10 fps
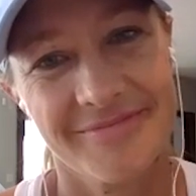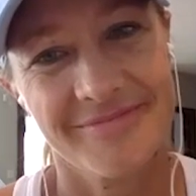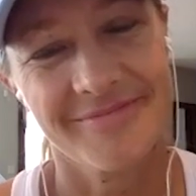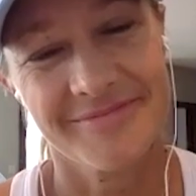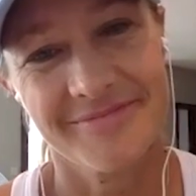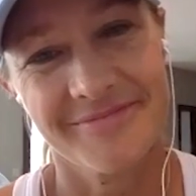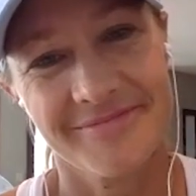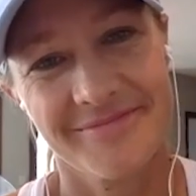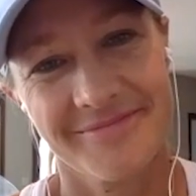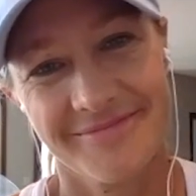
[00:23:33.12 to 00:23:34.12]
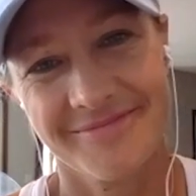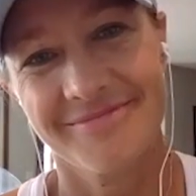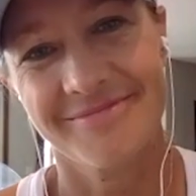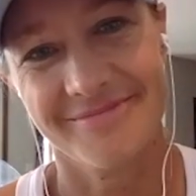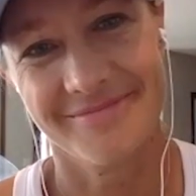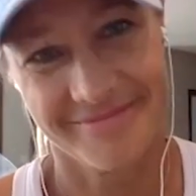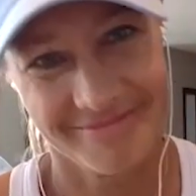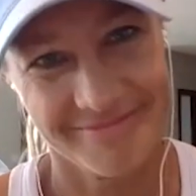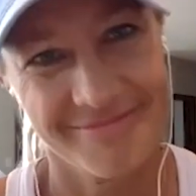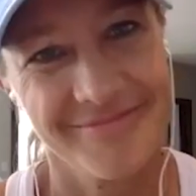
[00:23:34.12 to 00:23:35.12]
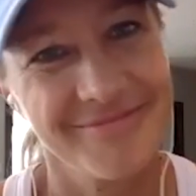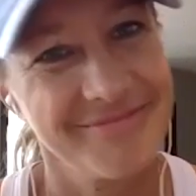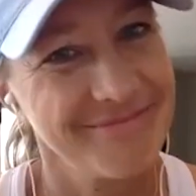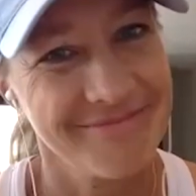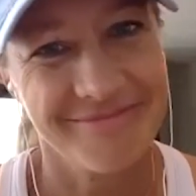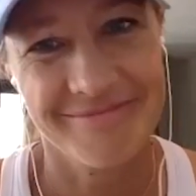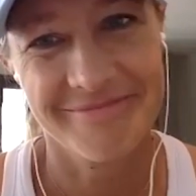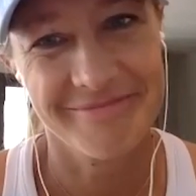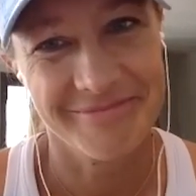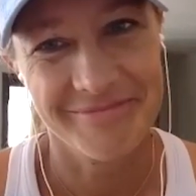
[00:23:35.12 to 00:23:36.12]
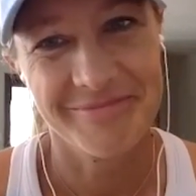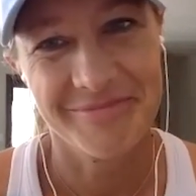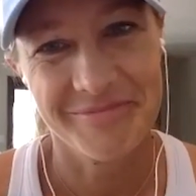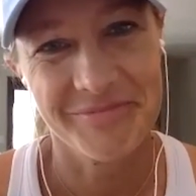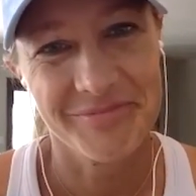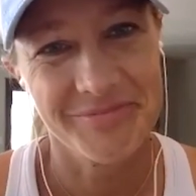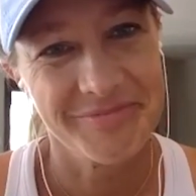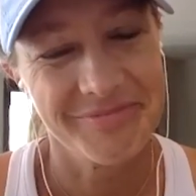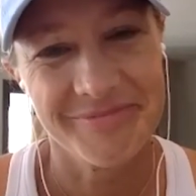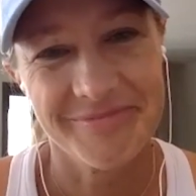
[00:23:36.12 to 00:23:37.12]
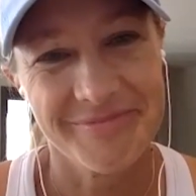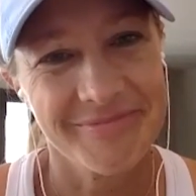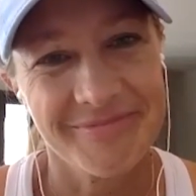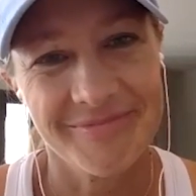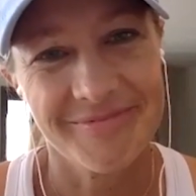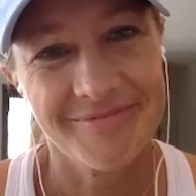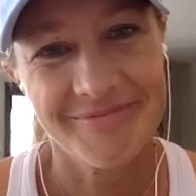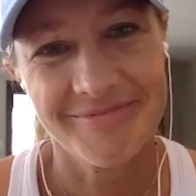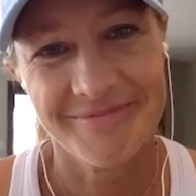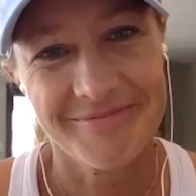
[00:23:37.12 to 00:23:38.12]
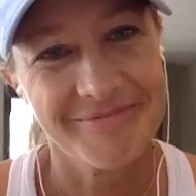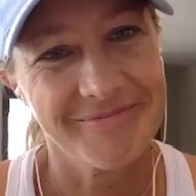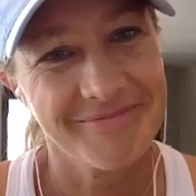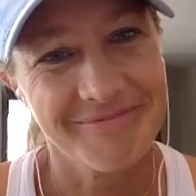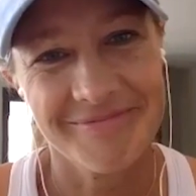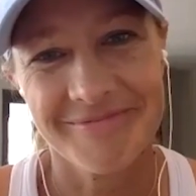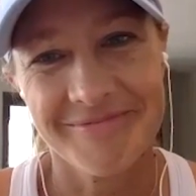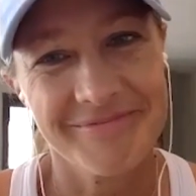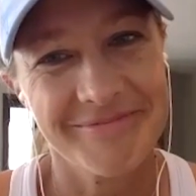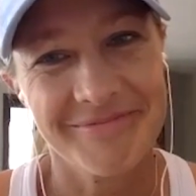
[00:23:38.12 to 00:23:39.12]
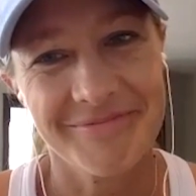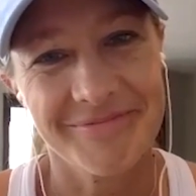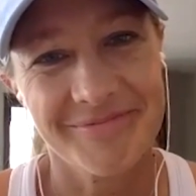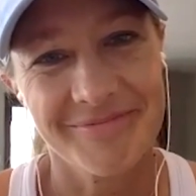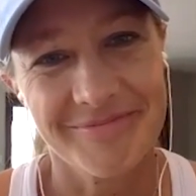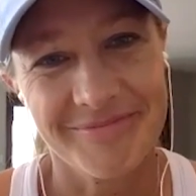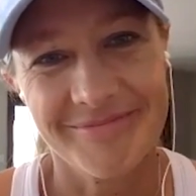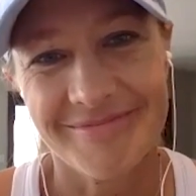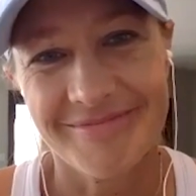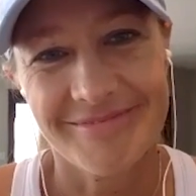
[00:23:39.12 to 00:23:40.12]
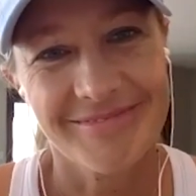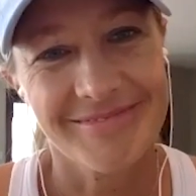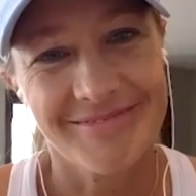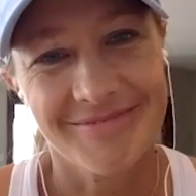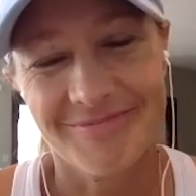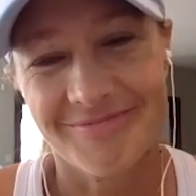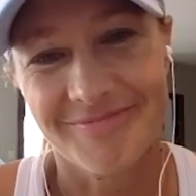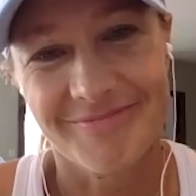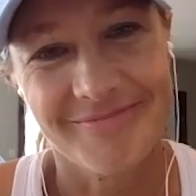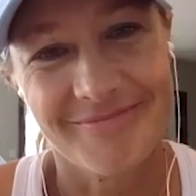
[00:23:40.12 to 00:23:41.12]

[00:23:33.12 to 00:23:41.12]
[no speech]